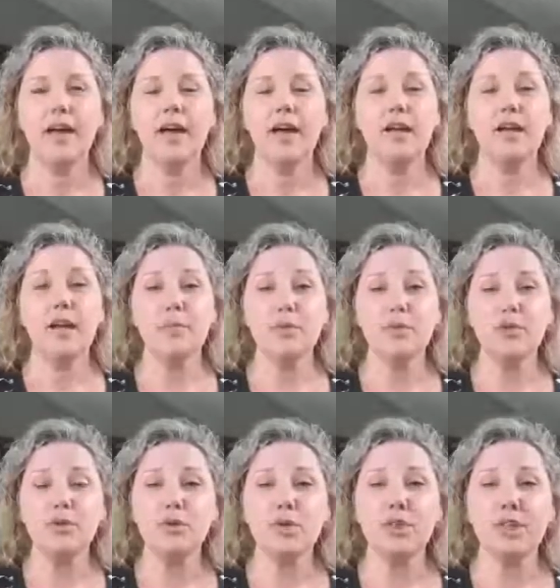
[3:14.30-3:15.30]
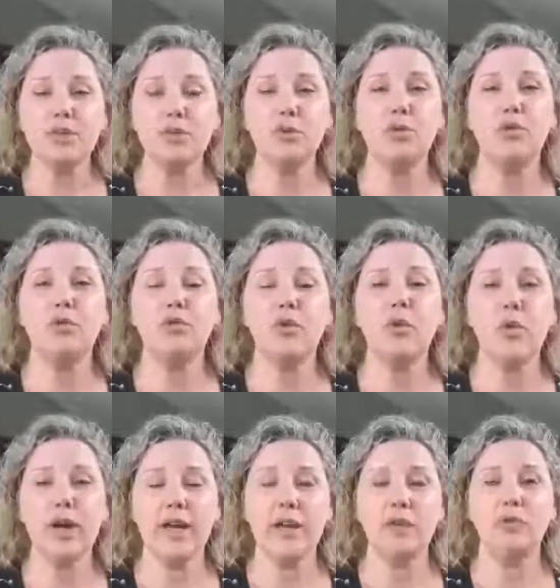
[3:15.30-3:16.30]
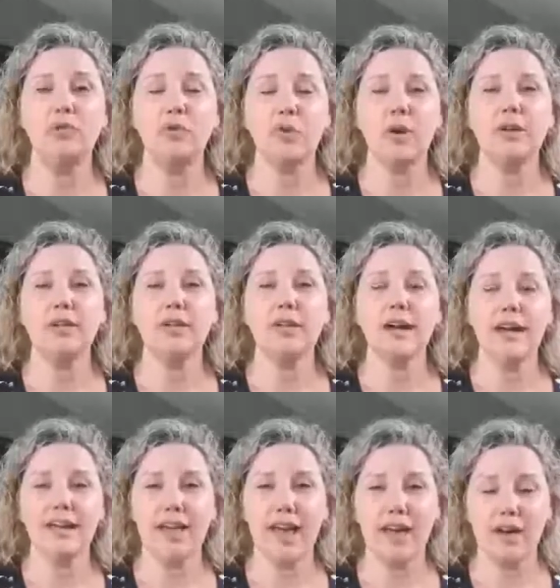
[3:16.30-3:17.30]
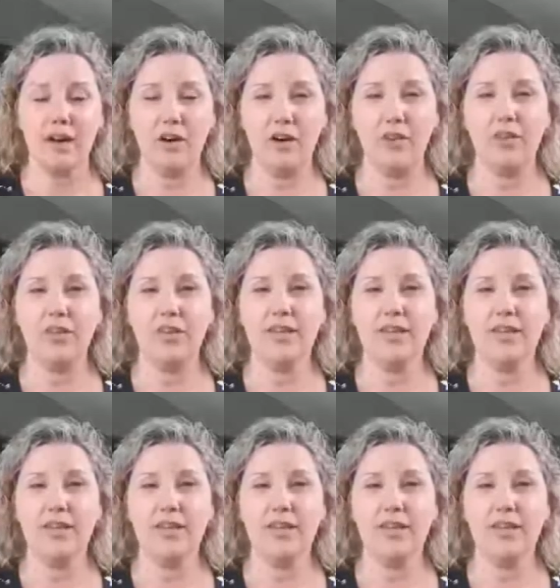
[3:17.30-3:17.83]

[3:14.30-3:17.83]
Number two thing to avoid for gut health